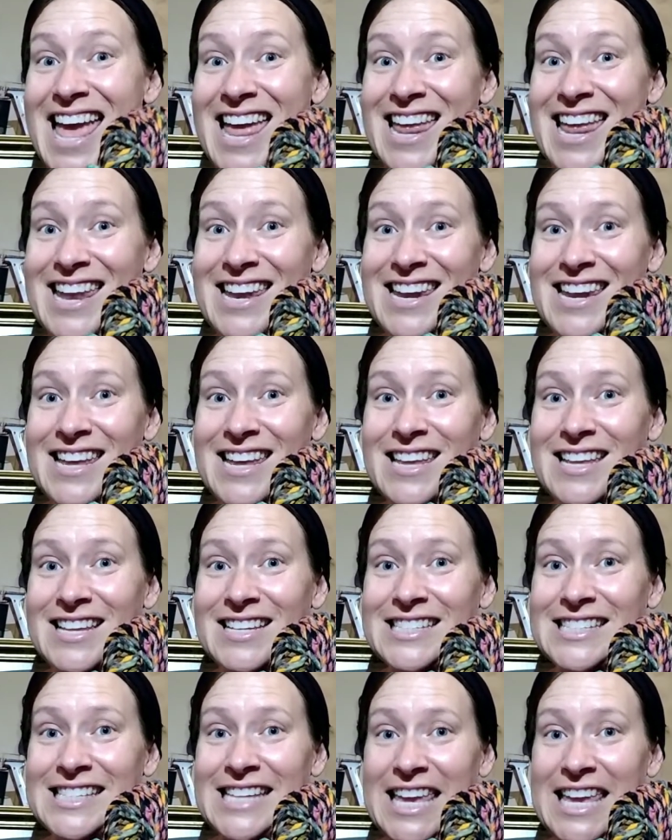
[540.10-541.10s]
10
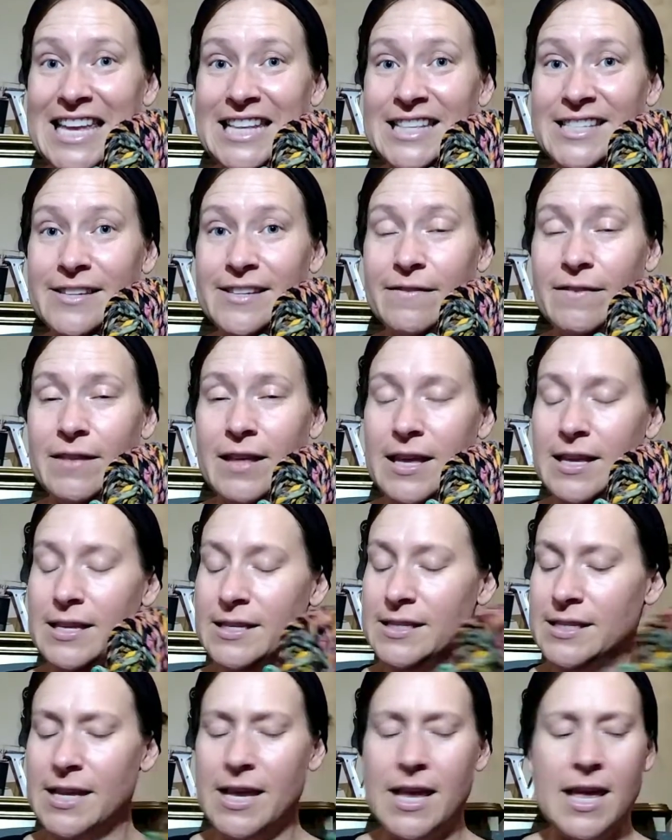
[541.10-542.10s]
skeins of
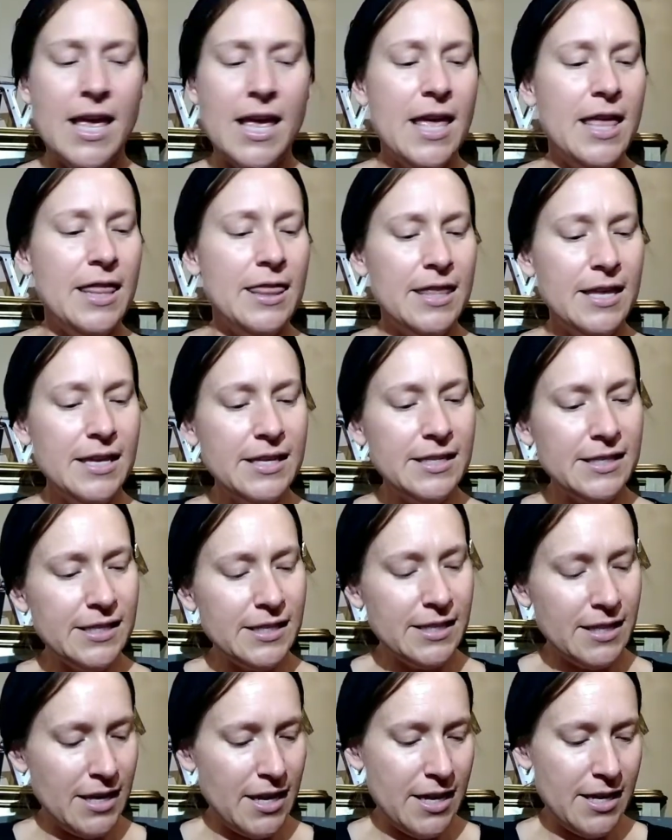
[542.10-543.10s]
this.
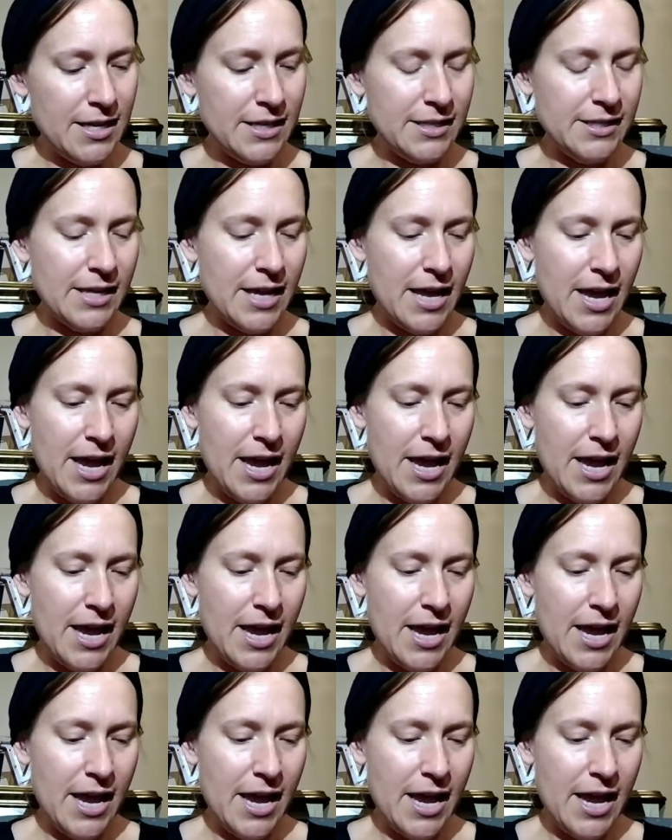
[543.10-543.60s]
This is